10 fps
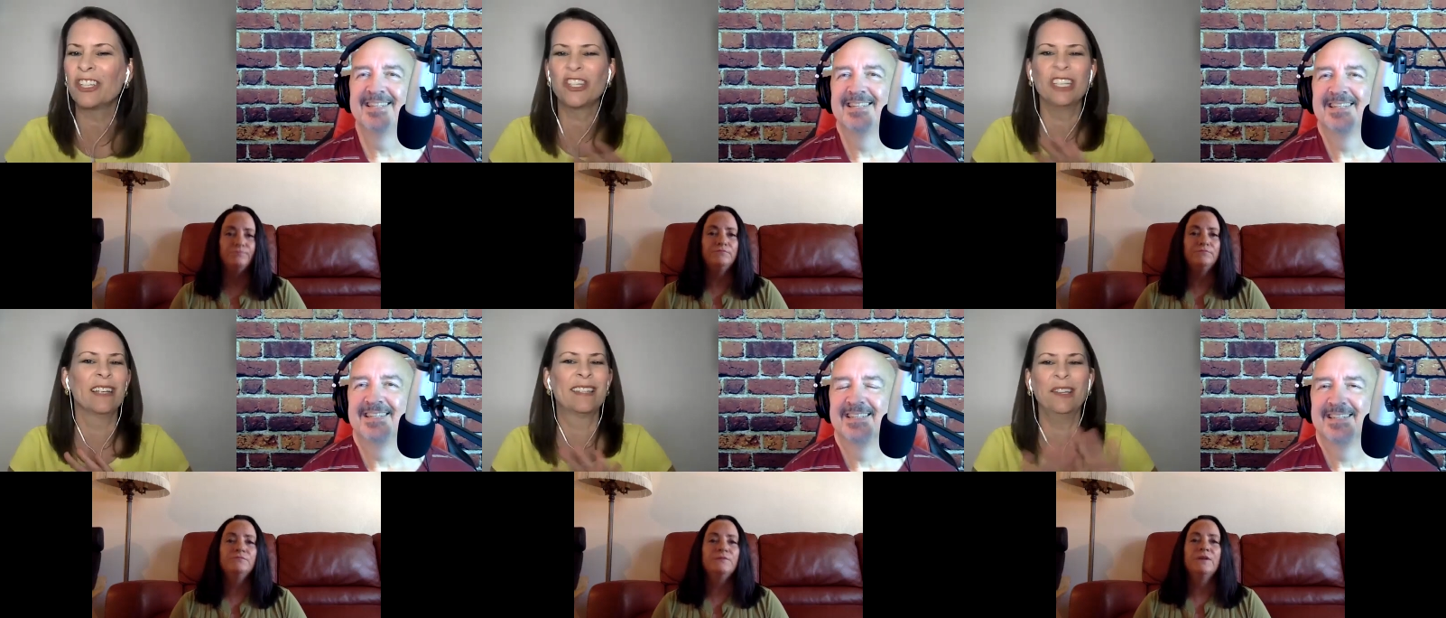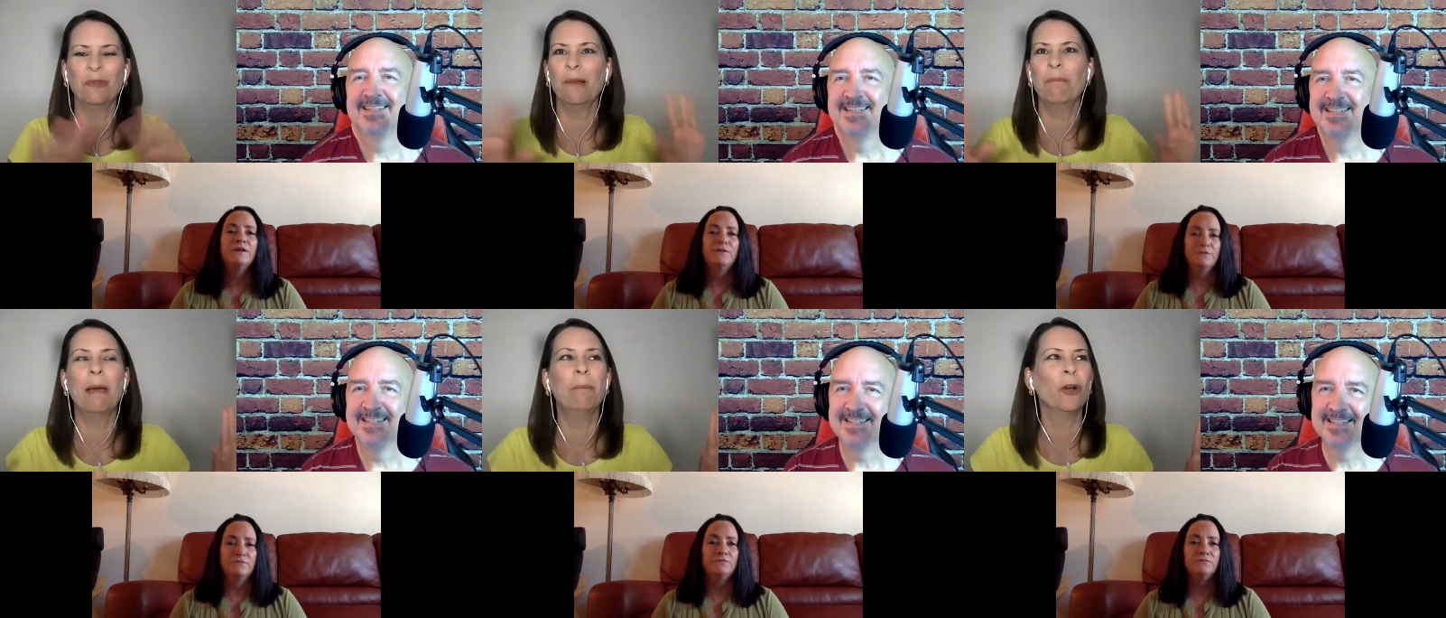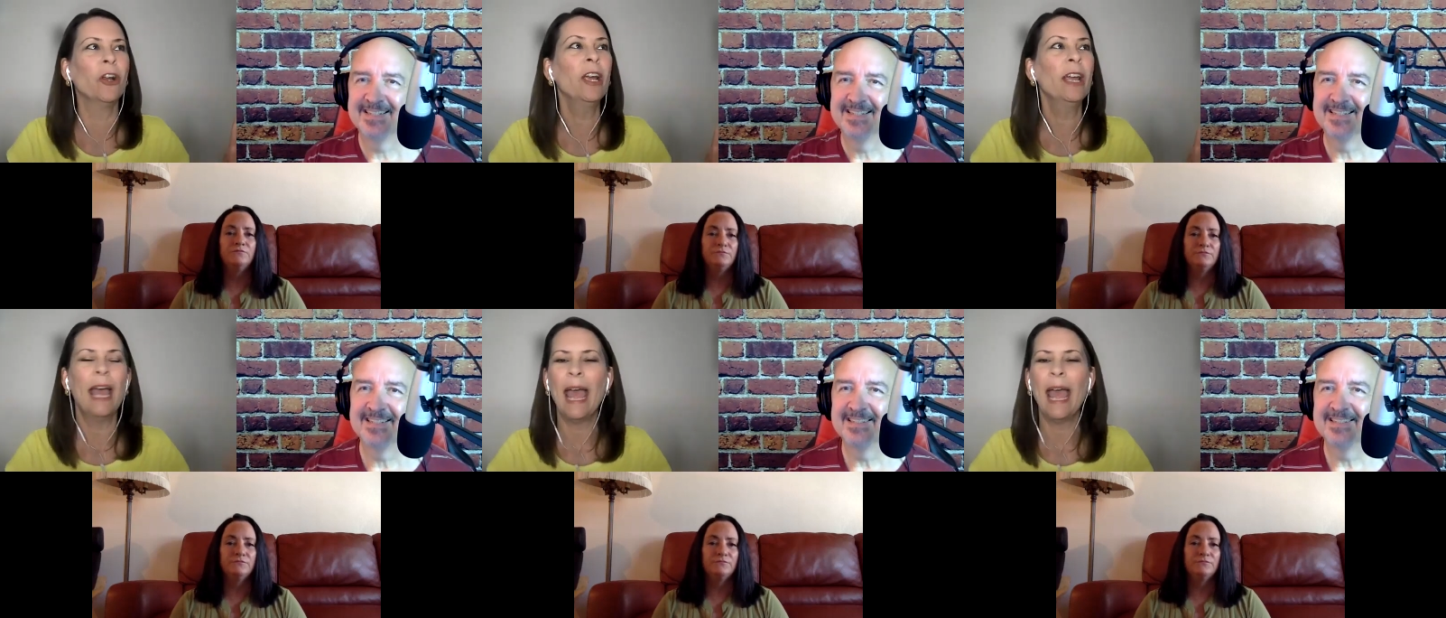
Speaker 1: she doesn't remember